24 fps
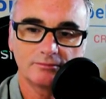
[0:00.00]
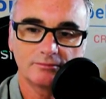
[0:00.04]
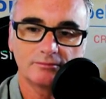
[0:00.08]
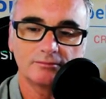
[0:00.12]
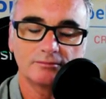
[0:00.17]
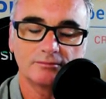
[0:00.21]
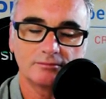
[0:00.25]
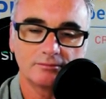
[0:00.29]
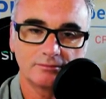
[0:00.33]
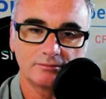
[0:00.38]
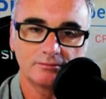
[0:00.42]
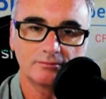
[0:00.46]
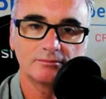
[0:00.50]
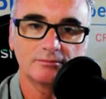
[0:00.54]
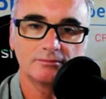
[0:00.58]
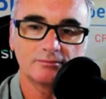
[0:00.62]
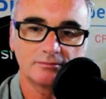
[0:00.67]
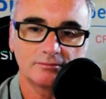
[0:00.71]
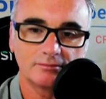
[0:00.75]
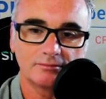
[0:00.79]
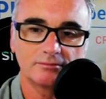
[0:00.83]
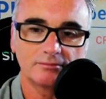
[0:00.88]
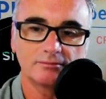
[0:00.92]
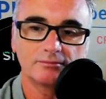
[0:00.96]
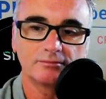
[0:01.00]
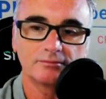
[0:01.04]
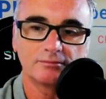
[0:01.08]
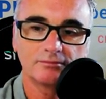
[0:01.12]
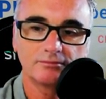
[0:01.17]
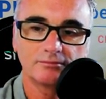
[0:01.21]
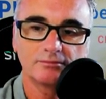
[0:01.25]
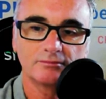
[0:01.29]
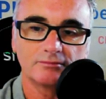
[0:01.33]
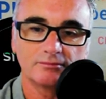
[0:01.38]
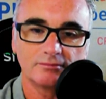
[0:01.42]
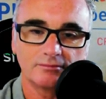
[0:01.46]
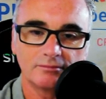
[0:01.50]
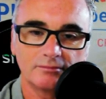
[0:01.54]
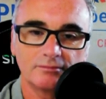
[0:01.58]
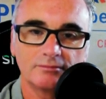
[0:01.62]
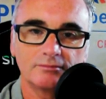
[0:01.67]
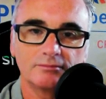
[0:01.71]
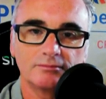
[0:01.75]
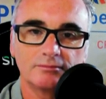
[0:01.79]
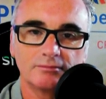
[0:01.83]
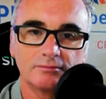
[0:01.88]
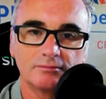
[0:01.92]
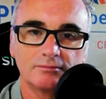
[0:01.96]

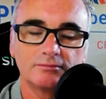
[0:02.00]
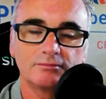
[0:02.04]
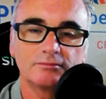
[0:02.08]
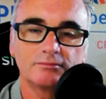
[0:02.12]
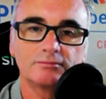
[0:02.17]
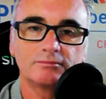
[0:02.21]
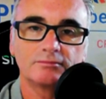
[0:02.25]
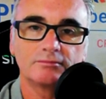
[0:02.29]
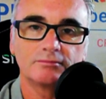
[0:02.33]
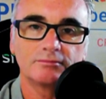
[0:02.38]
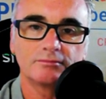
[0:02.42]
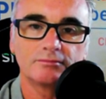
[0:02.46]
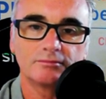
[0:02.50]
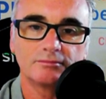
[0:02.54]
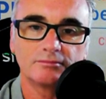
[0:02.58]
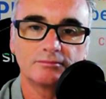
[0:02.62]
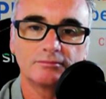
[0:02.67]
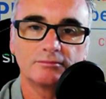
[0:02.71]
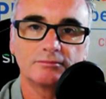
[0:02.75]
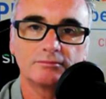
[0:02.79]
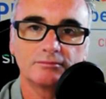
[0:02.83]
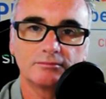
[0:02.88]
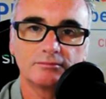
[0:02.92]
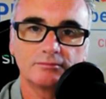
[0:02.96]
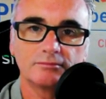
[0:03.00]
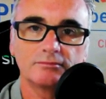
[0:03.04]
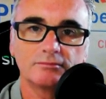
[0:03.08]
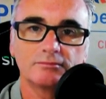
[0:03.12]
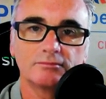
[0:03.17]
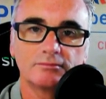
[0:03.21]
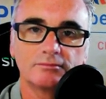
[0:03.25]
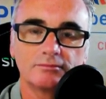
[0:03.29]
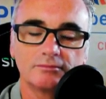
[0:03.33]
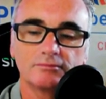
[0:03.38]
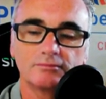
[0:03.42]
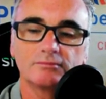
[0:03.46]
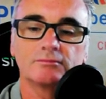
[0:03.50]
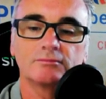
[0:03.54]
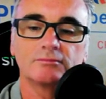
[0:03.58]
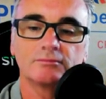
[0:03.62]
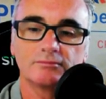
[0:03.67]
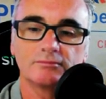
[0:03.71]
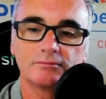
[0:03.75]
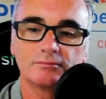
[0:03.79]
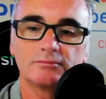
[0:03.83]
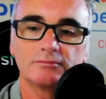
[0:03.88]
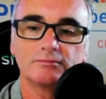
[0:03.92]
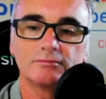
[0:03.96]

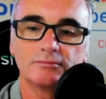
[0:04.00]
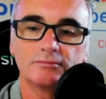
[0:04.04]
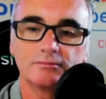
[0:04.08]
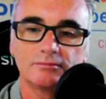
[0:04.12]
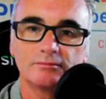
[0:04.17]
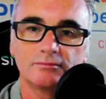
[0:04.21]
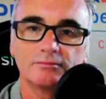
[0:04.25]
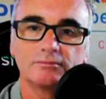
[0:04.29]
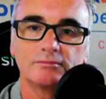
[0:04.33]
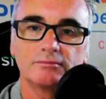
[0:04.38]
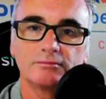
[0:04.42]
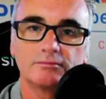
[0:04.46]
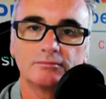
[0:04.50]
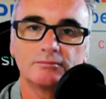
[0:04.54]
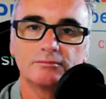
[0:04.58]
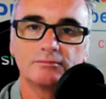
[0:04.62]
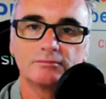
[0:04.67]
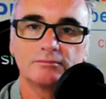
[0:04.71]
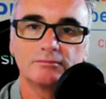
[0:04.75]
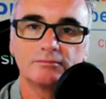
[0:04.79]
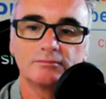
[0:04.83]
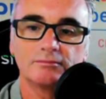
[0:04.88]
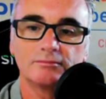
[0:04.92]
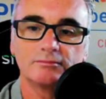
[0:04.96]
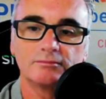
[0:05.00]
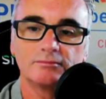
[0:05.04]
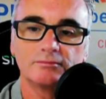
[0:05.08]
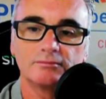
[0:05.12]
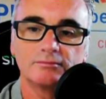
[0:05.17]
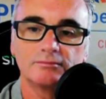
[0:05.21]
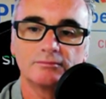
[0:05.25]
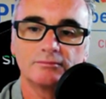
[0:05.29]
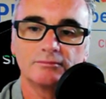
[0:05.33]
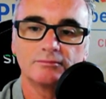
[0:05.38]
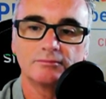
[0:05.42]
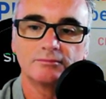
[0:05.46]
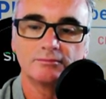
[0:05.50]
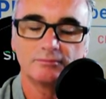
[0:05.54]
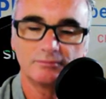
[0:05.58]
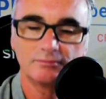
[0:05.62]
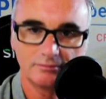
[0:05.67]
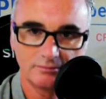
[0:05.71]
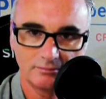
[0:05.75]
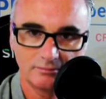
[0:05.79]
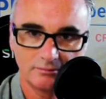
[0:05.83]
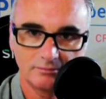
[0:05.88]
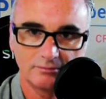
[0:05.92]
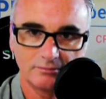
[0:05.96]

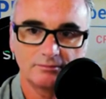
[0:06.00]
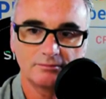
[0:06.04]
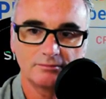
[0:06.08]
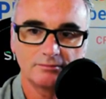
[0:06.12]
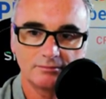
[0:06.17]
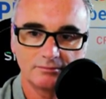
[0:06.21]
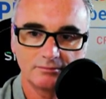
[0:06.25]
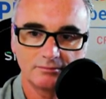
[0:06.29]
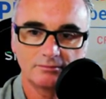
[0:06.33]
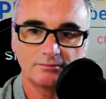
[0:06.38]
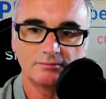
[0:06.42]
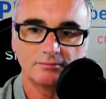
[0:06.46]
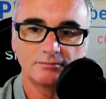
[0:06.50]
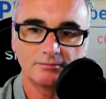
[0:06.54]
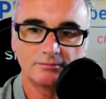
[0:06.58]
No words are spoken by the person on screen.